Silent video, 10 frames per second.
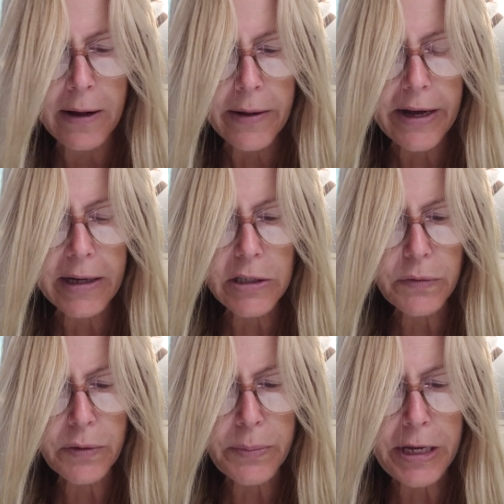As
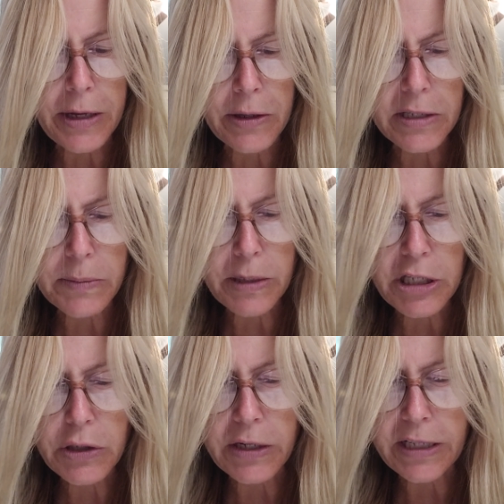for me, this
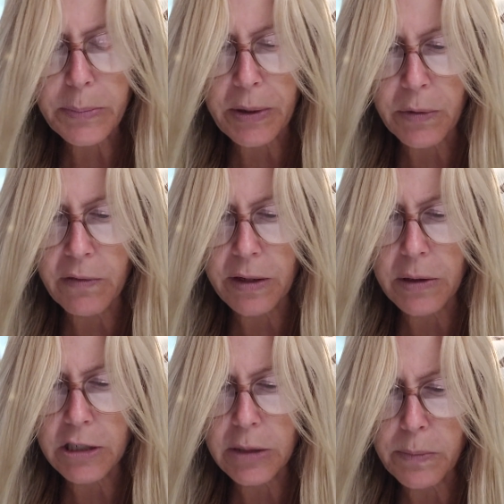mystery has been
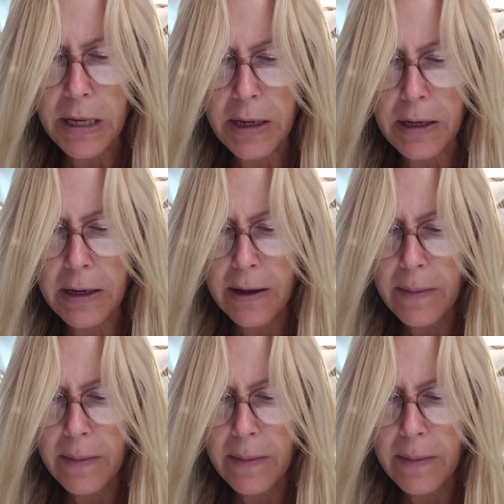revealed to me,